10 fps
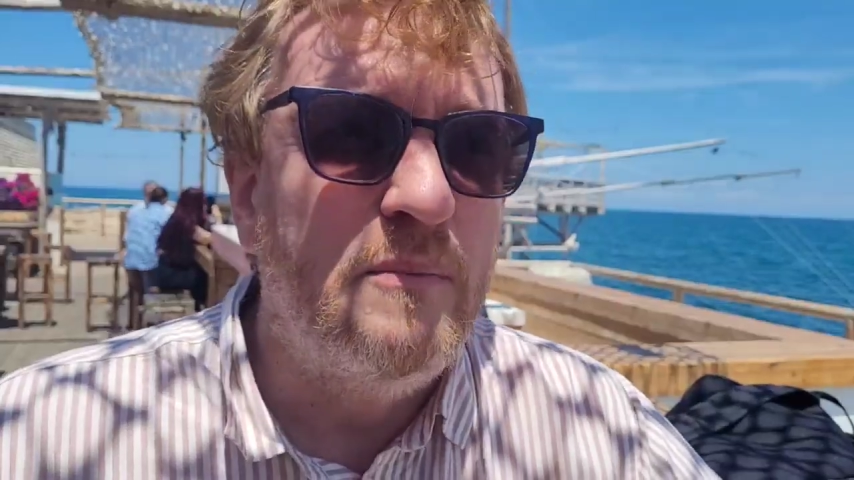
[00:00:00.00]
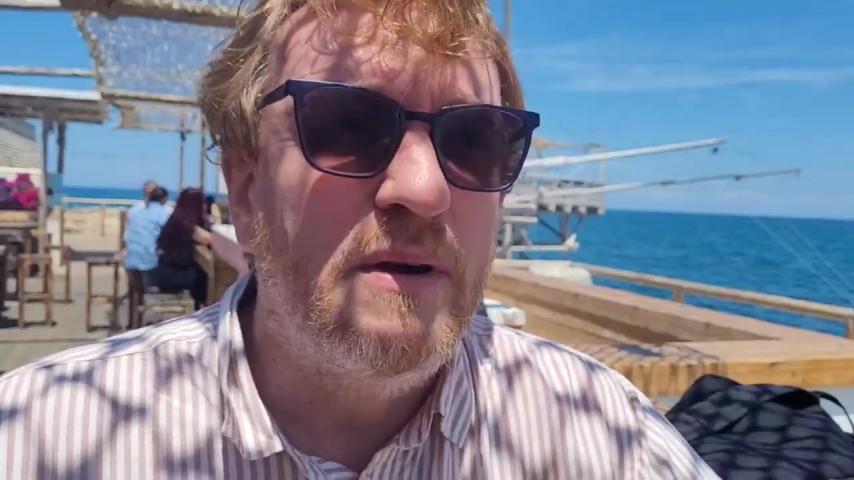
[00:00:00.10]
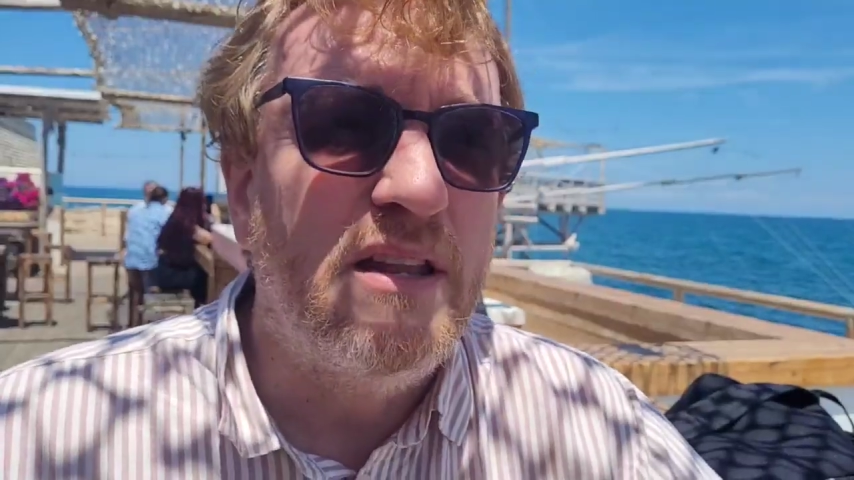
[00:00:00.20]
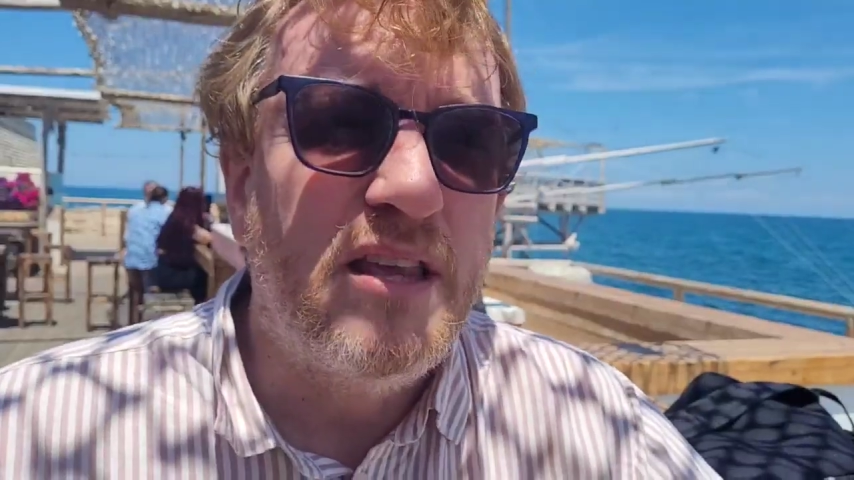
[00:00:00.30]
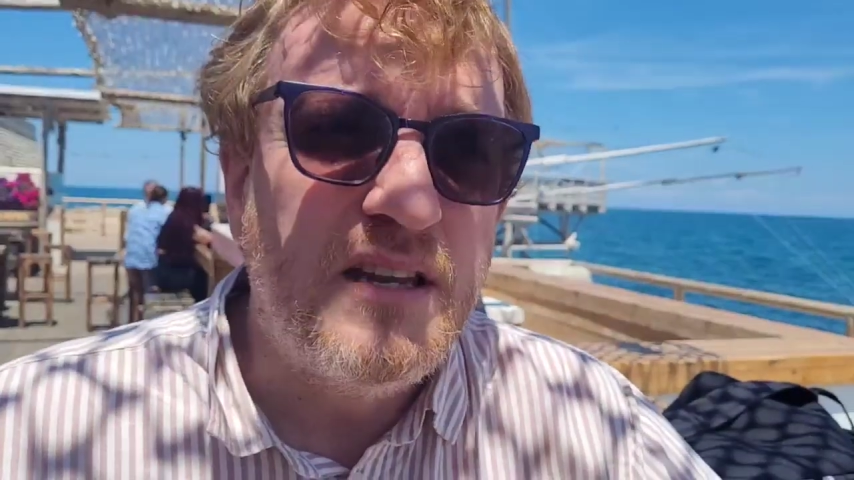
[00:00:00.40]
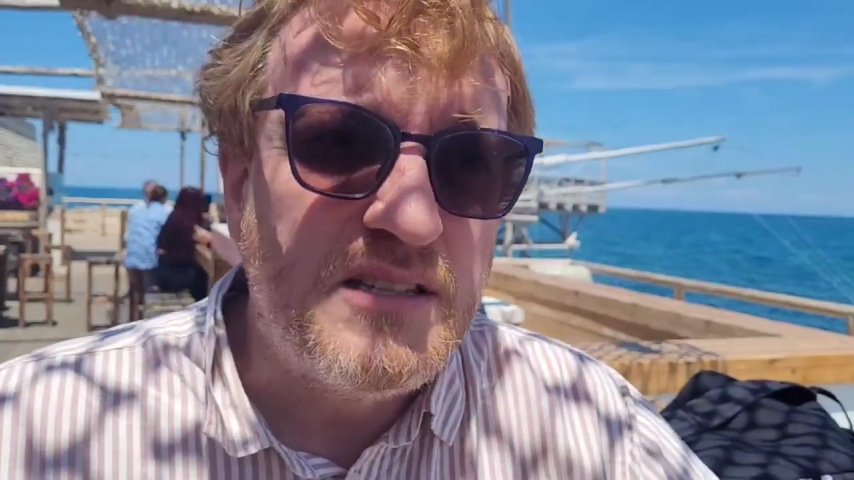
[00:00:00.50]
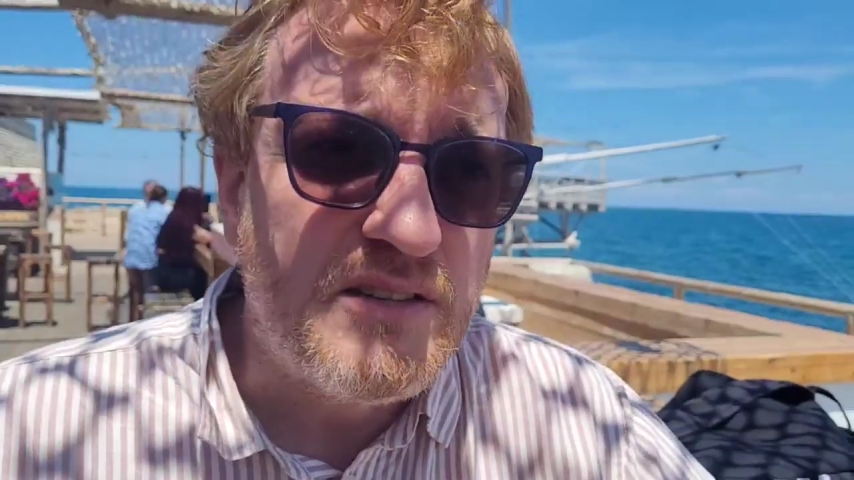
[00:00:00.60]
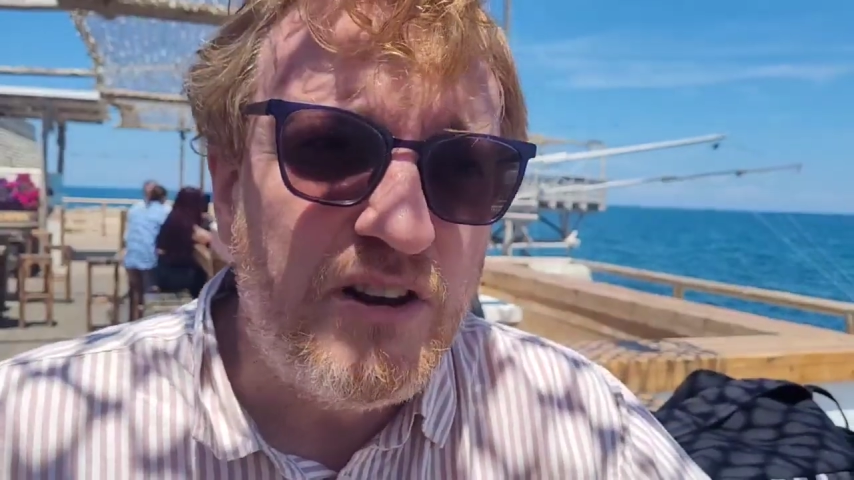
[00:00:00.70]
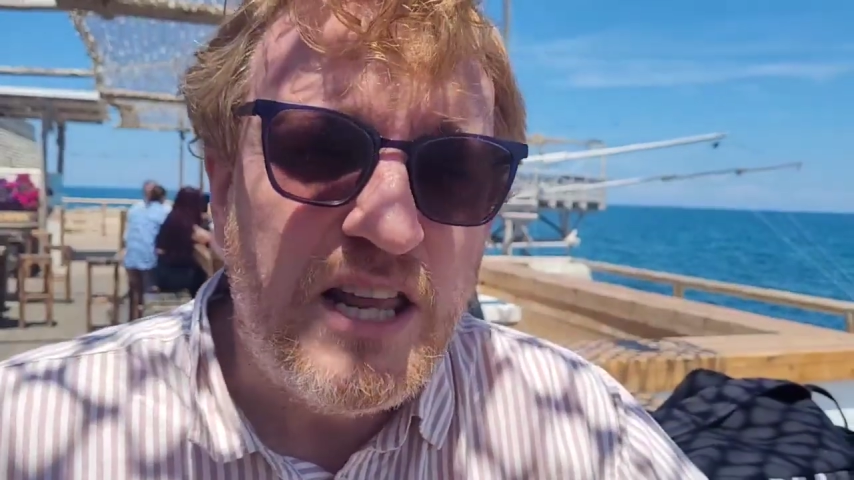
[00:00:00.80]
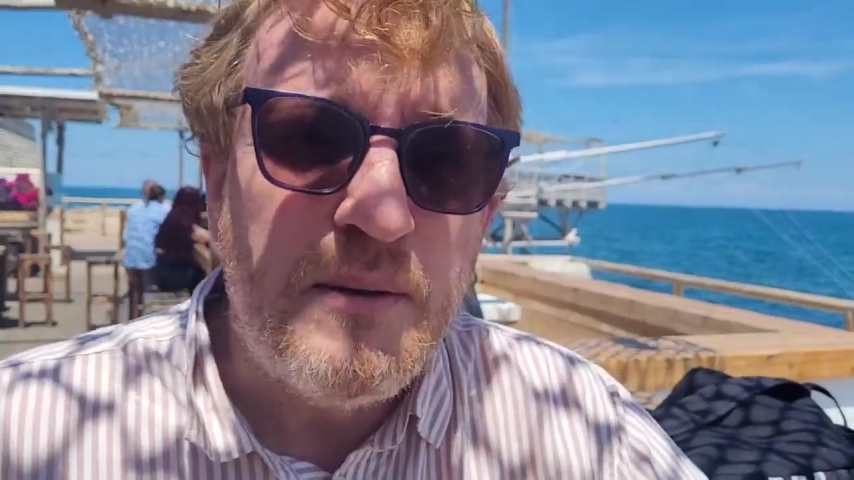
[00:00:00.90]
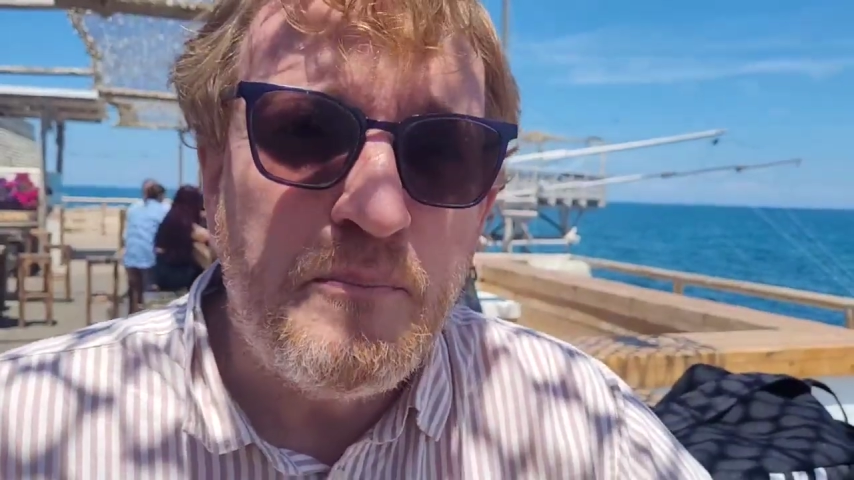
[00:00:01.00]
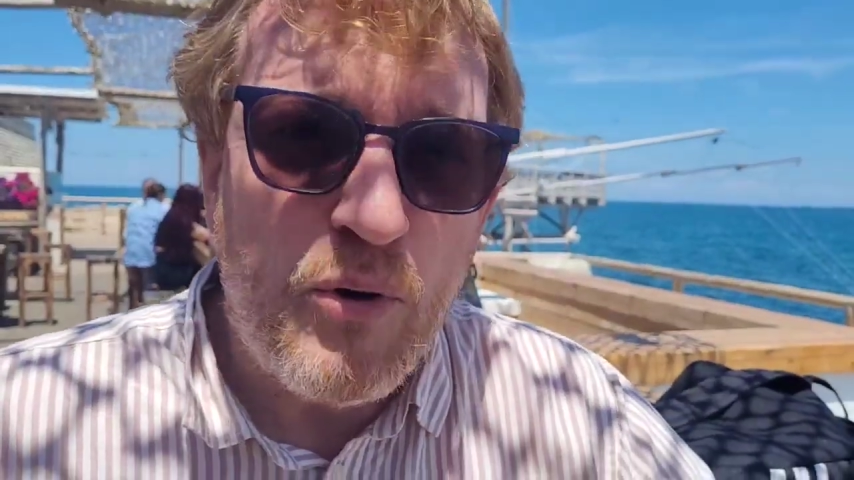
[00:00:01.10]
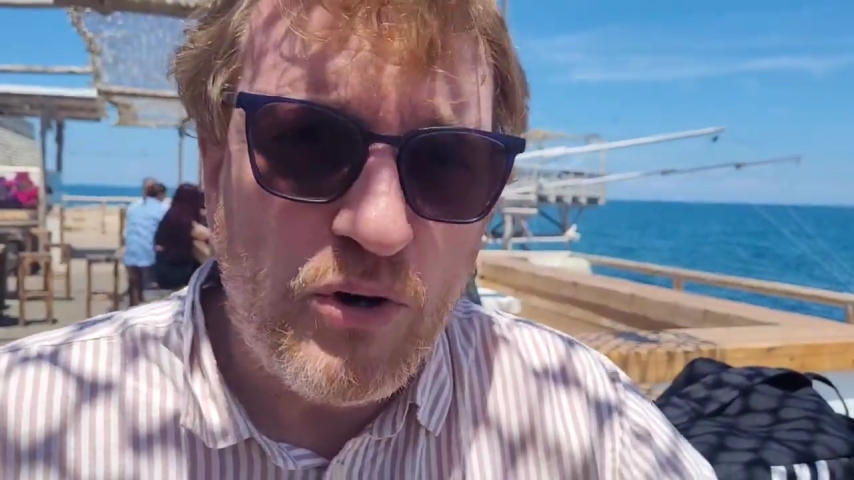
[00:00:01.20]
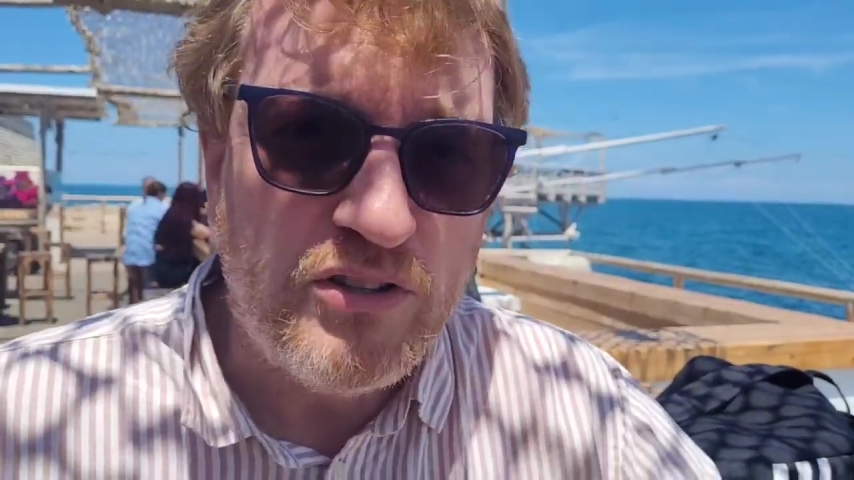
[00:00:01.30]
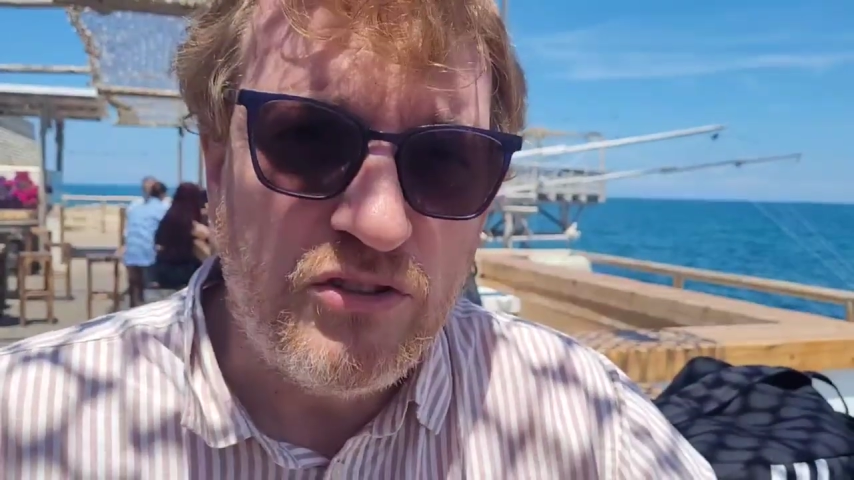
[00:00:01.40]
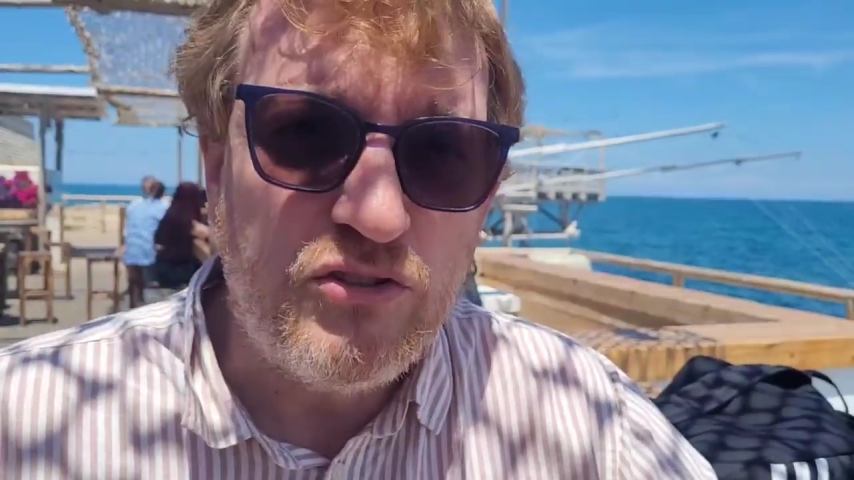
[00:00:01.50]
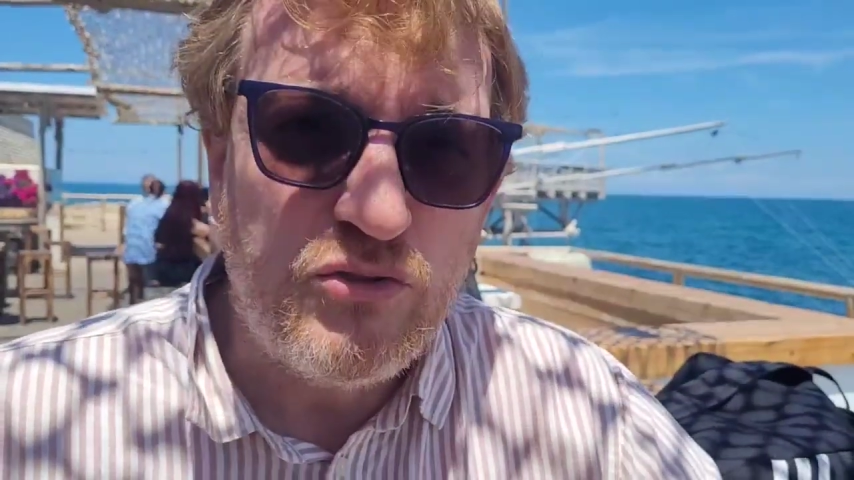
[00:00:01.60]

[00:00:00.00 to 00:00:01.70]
But that it's really important